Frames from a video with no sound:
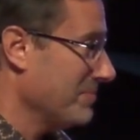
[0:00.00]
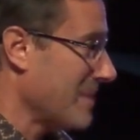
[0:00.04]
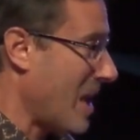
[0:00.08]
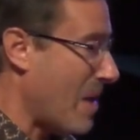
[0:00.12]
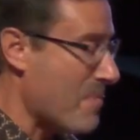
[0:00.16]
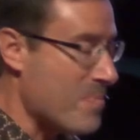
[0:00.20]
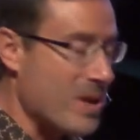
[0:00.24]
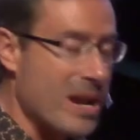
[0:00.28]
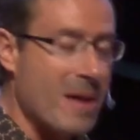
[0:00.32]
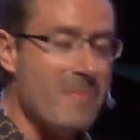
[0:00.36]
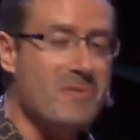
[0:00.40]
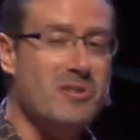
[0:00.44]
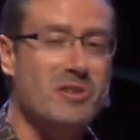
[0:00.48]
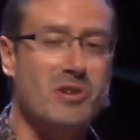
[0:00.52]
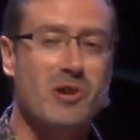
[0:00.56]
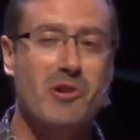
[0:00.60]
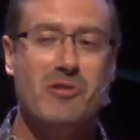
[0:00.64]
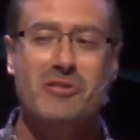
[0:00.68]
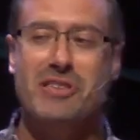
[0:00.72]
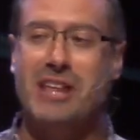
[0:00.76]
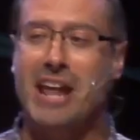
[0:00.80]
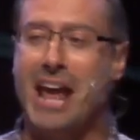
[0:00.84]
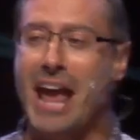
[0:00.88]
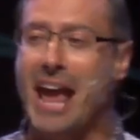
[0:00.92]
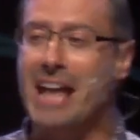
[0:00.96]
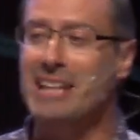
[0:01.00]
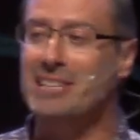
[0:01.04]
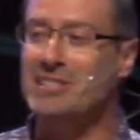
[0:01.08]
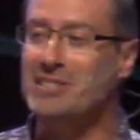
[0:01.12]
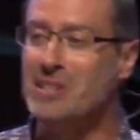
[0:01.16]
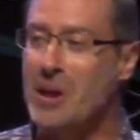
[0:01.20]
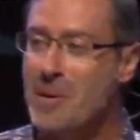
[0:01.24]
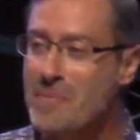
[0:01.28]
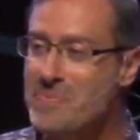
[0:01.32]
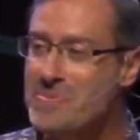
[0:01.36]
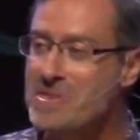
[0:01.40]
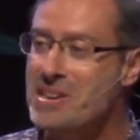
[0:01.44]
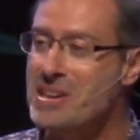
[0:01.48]
But I'm sure that had
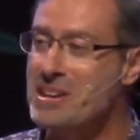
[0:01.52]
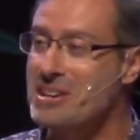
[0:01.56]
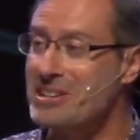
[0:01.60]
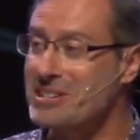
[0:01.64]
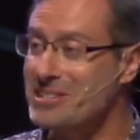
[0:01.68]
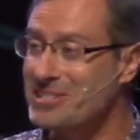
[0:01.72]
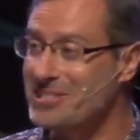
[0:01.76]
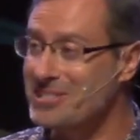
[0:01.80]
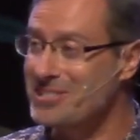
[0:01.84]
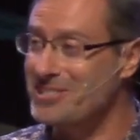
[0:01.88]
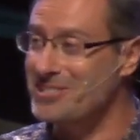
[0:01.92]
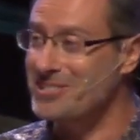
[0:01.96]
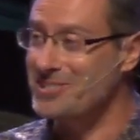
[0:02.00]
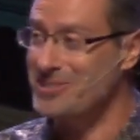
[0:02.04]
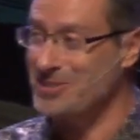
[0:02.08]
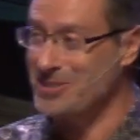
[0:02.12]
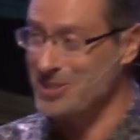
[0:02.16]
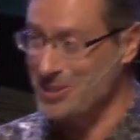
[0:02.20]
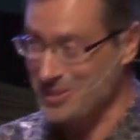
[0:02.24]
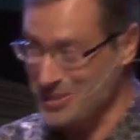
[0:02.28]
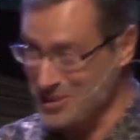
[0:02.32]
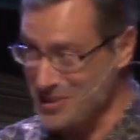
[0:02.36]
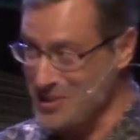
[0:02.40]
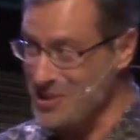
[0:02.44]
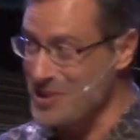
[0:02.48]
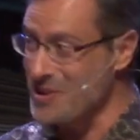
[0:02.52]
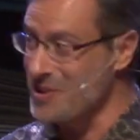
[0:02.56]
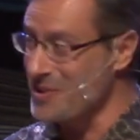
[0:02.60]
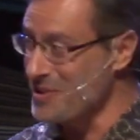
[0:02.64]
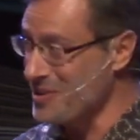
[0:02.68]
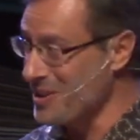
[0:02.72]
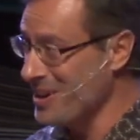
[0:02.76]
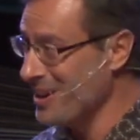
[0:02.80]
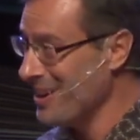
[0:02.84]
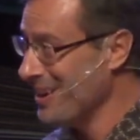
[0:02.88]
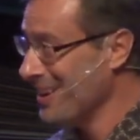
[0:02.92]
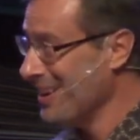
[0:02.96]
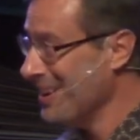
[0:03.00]
something to do